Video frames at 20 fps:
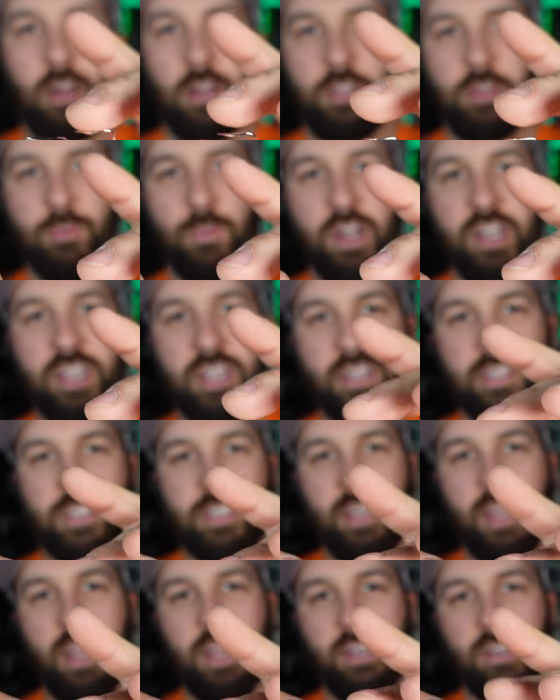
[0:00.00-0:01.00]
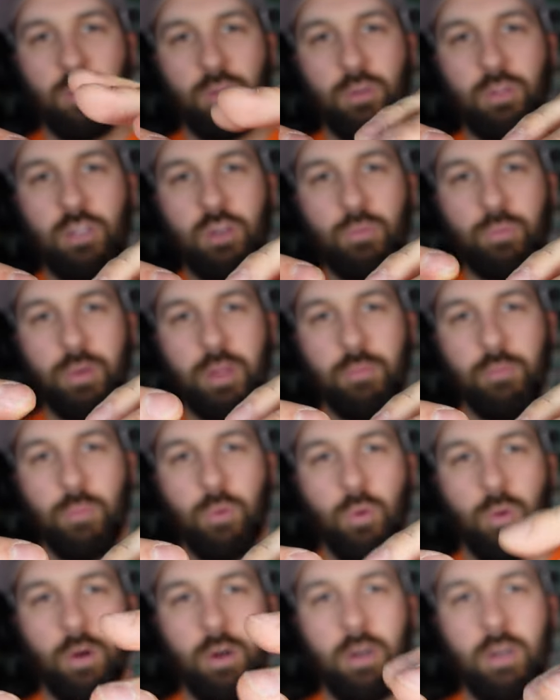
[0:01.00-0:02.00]
You might get snagged a little bit
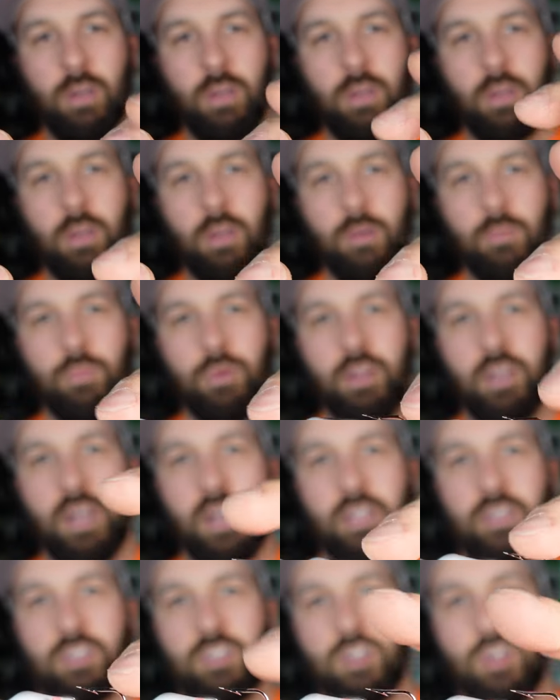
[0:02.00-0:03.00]
more, but not